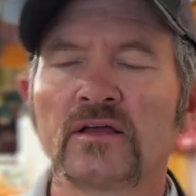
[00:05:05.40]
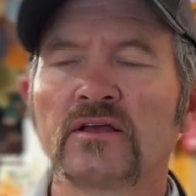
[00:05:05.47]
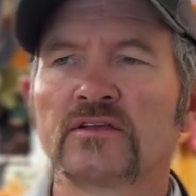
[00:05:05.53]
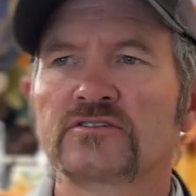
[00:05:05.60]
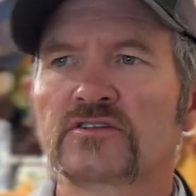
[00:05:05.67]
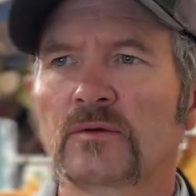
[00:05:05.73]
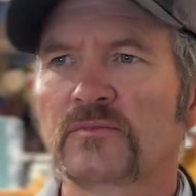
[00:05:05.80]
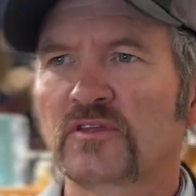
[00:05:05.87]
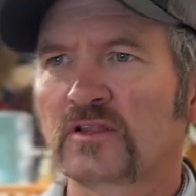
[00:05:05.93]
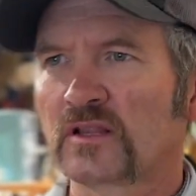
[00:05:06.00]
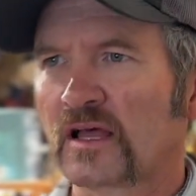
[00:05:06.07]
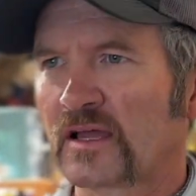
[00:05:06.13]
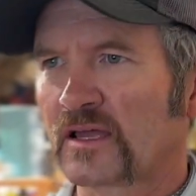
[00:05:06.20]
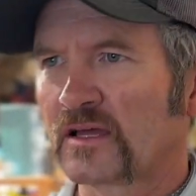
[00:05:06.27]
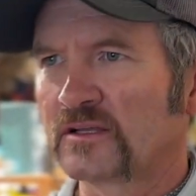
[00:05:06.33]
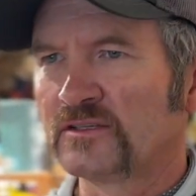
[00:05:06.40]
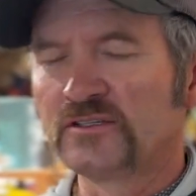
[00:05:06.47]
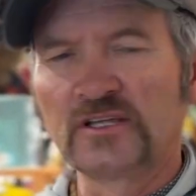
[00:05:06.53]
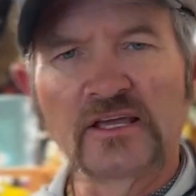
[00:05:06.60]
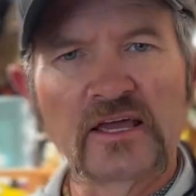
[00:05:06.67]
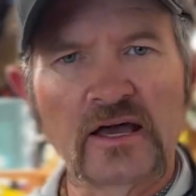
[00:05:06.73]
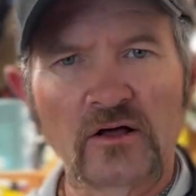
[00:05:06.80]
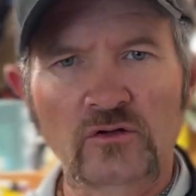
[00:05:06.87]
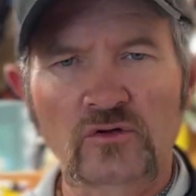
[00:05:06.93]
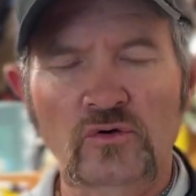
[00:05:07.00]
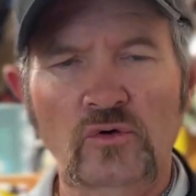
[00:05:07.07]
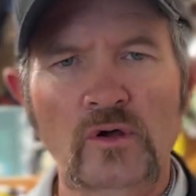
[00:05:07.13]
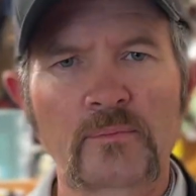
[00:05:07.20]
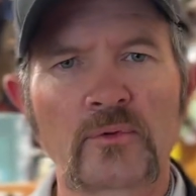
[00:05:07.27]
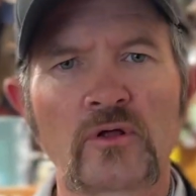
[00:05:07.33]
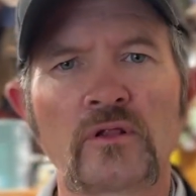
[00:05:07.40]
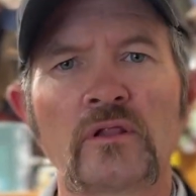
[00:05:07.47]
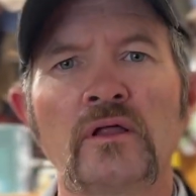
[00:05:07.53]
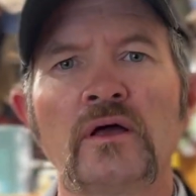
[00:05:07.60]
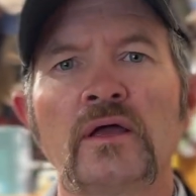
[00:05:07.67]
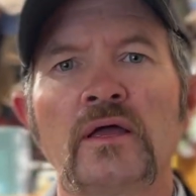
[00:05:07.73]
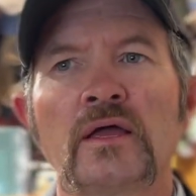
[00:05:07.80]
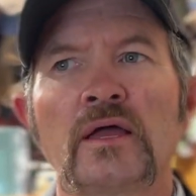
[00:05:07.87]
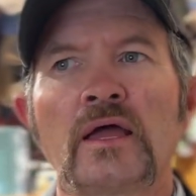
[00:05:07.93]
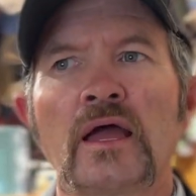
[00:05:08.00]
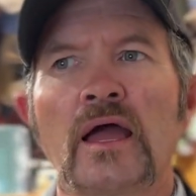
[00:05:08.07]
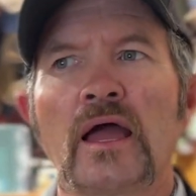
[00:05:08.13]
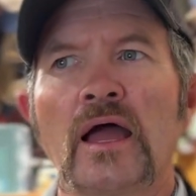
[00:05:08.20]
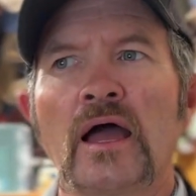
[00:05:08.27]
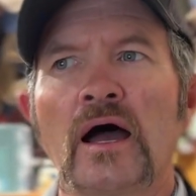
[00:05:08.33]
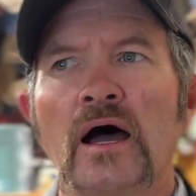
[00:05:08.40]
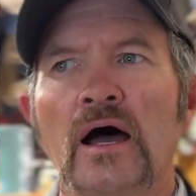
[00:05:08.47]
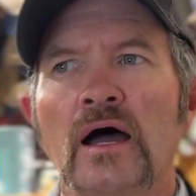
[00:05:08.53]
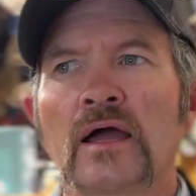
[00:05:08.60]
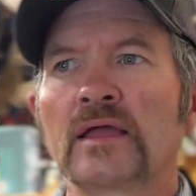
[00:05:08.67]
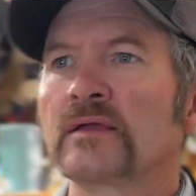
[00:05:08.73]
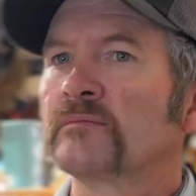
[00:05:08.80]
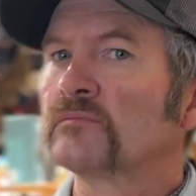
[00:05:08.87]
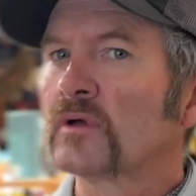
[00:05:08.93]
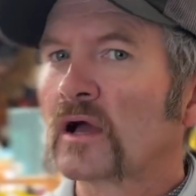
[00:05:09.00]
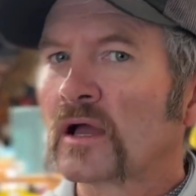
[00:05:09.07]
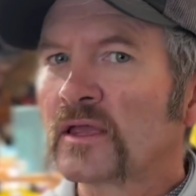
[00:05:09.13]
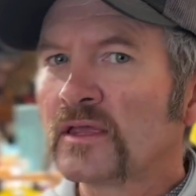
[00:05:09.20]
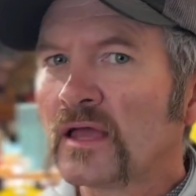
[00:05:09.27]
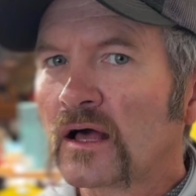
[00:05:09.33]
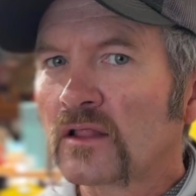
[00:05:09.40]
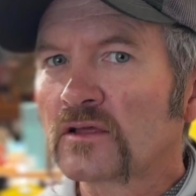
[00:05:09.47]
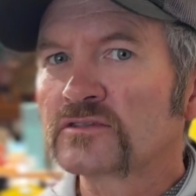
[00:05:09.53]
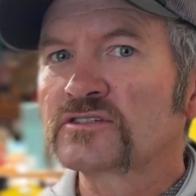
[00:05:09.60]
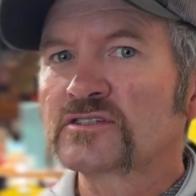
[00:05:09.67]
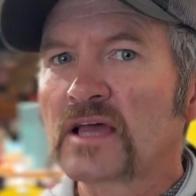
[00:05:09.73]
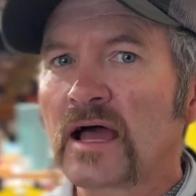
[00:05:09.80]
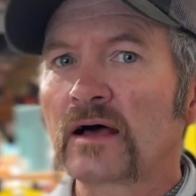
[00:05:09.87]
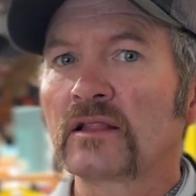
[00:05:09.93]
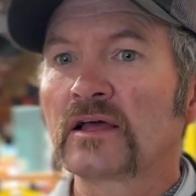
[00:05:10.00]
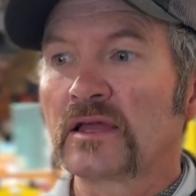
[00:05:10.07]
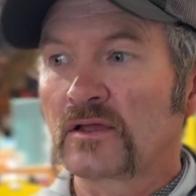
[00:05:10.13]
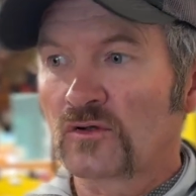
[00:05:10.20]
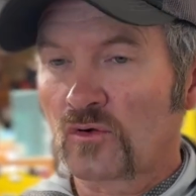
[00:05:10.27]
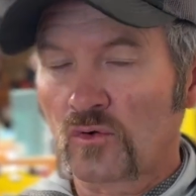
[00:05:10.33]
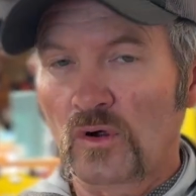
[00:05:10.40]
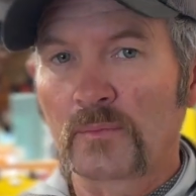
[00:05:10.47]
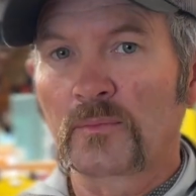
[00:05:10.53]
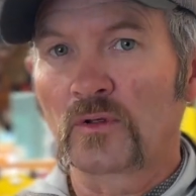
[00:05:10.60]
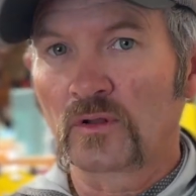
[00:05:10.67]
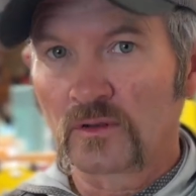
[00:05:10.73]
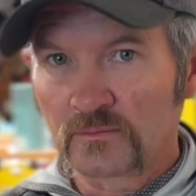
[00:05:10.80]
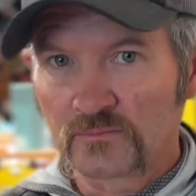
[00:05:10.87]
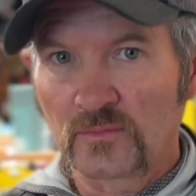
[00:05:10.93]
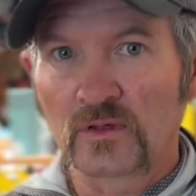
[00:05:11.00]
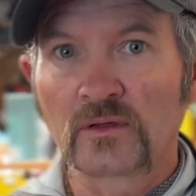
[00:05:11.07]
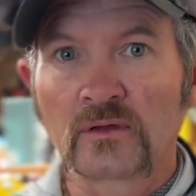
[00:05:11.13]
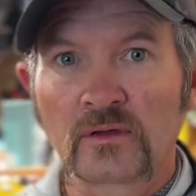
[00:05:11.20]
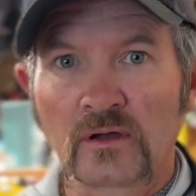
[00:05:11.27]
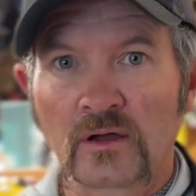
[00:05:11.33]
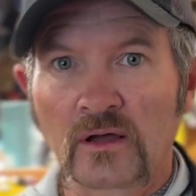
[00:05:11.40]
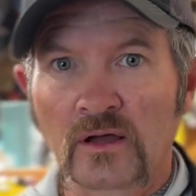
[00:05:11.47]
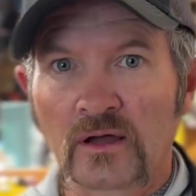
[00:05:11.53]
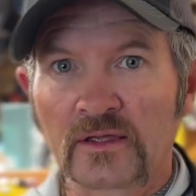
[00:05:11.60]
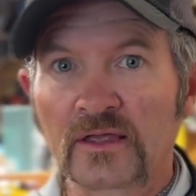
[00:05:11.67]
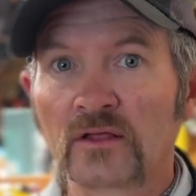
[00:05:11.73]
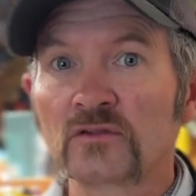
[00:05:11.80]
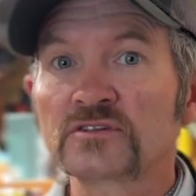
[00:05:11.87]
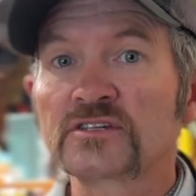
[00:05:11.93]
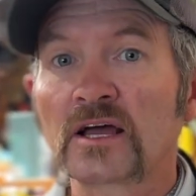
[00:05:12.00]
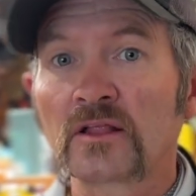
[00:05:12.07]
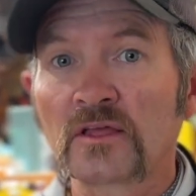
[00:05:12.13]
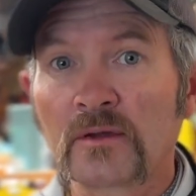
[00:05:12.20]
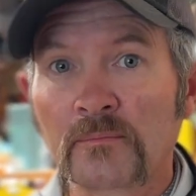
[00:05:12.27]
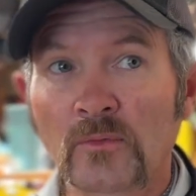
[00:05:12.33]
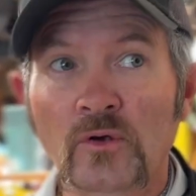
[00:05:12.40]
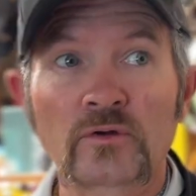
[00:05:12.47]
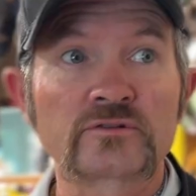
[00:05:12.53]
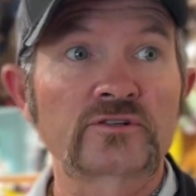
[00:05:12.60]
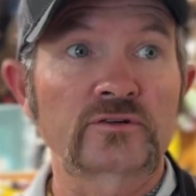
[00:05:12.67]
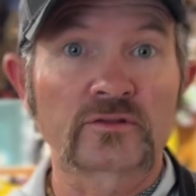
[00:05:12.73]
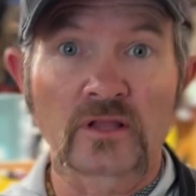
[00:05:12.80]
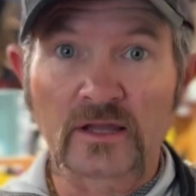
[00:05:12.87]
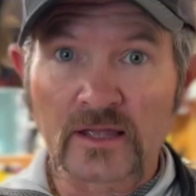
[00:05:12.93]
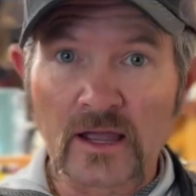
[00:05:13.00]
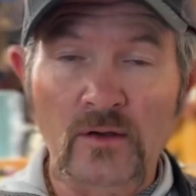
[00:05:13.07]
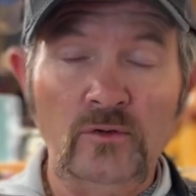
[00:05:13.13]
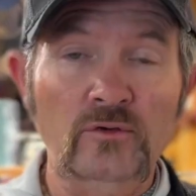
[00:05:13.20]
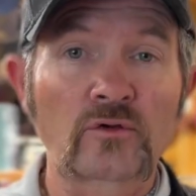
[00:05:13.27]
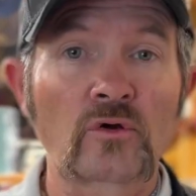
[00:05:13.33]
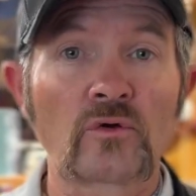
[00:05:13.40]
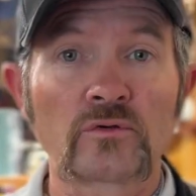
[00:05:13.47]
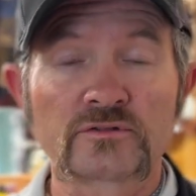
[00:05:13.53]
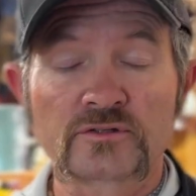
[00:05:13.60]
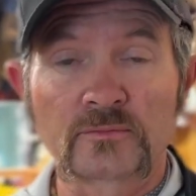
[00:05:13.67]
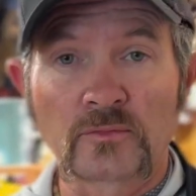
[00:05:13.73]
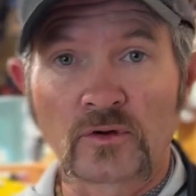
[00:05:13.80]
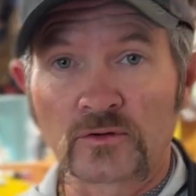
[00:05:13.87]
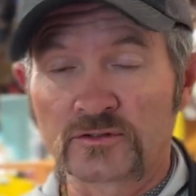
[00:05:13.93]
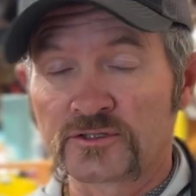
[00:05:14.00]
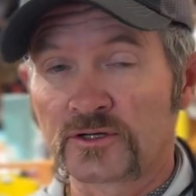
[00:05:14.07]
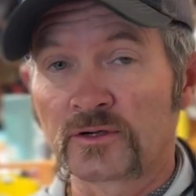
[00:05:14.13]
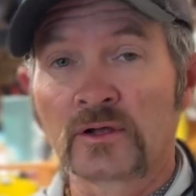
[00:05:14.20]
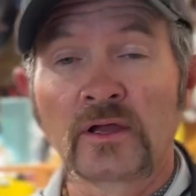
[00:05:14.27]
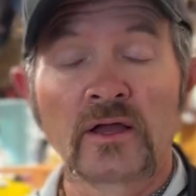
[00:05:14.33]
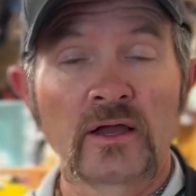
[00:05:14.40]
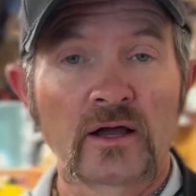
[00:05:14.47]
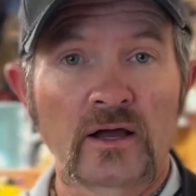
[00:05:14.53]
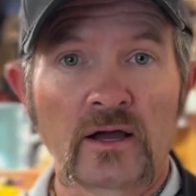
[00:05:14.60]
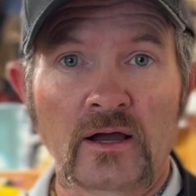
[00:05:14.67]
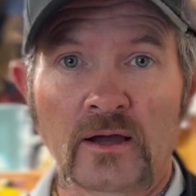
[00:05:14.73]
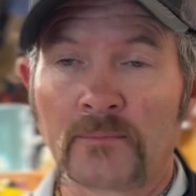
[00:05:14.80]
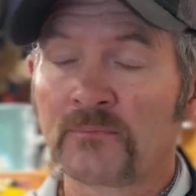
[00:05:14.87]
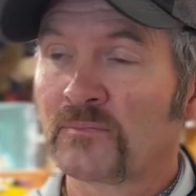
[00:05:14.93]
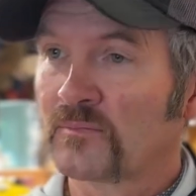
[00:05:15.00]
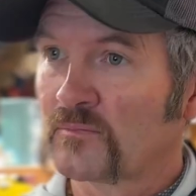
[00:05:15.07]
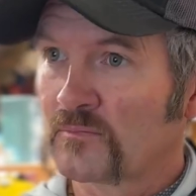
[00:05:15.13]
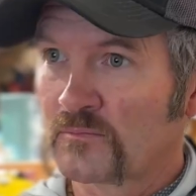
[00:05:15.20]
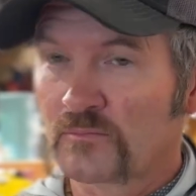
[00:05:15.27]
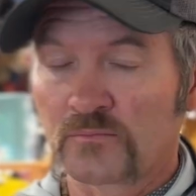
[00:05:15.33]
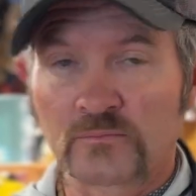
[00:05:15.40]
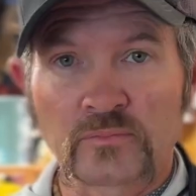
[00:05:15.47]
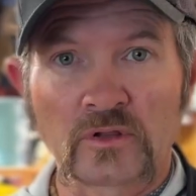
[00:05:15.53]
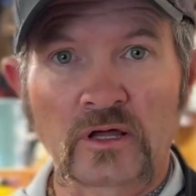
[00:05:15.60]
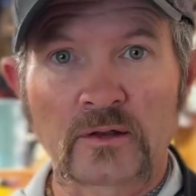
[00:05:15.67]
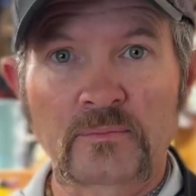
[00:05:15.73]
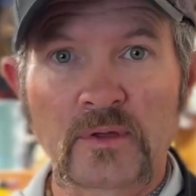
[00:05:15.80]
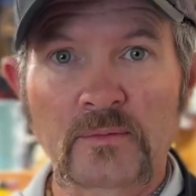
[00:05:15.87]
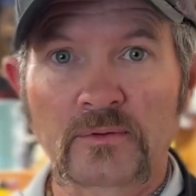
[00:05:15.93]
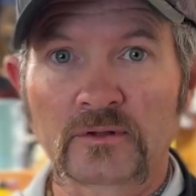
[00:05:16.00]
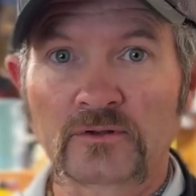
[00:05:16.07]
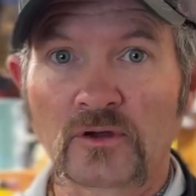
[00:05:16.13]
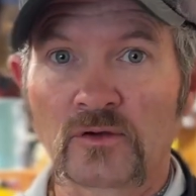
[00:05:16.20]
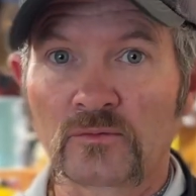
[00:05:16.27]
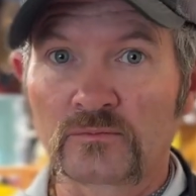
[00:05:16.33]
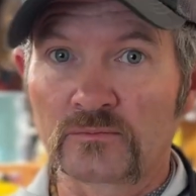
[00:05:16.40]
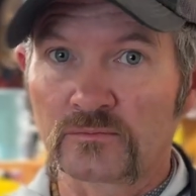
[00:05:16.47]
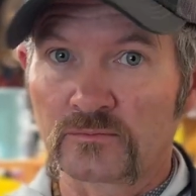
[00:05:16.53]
something like a DL Cripple, a Yellow Sally Cripple, Yellow Sally Emerger like Howard Cole's Emerger. A lot of people don't